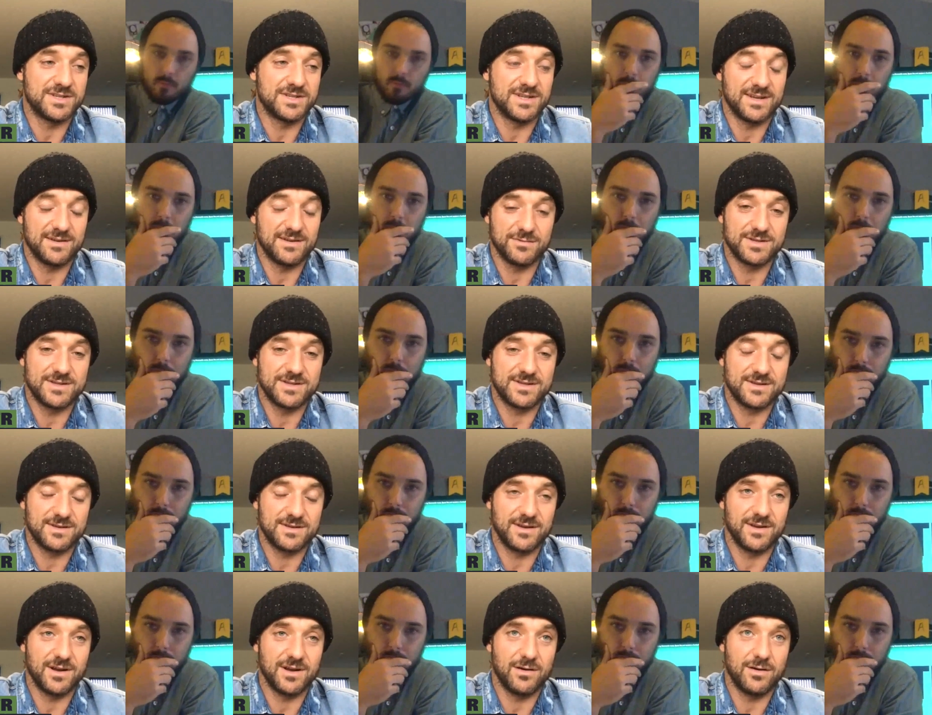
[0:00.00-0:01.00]
Speaker 1: it
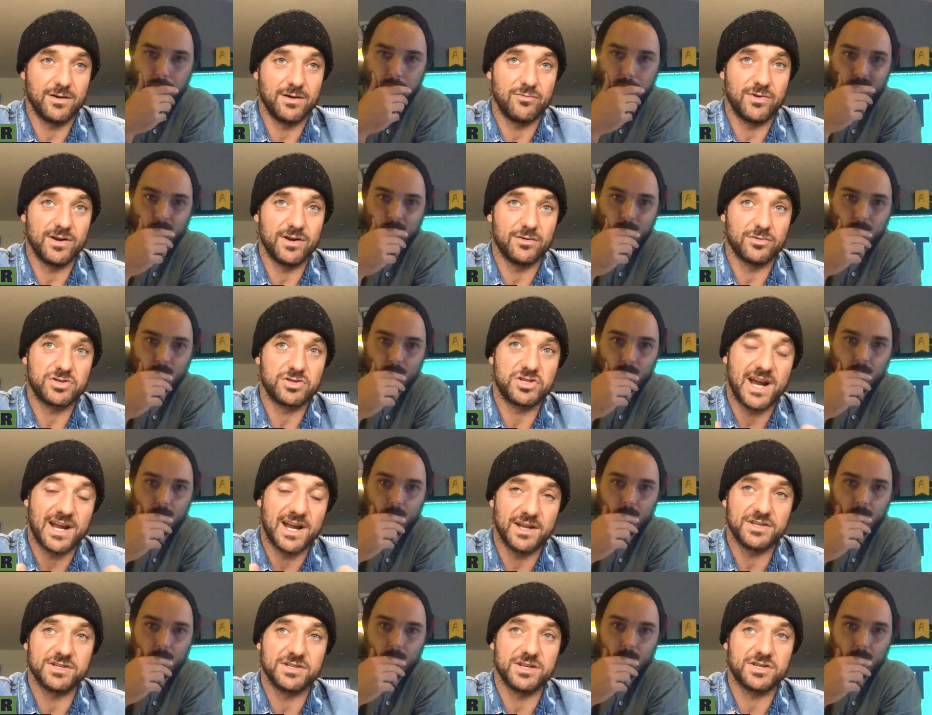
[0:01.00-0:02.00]
was, you know, a real
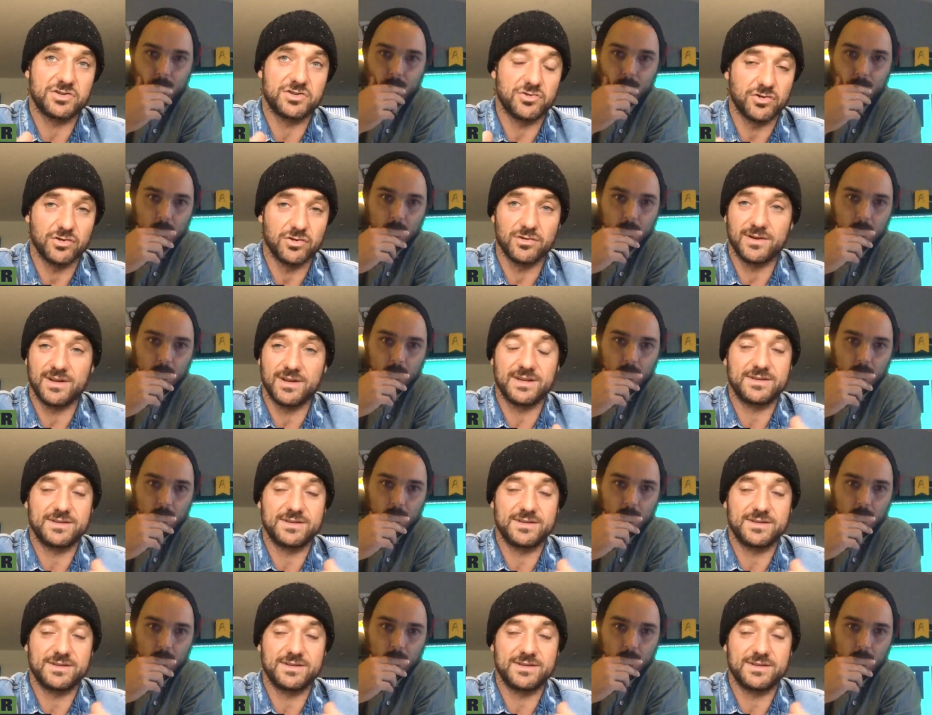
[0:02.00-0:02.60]
challenge and a struggle, and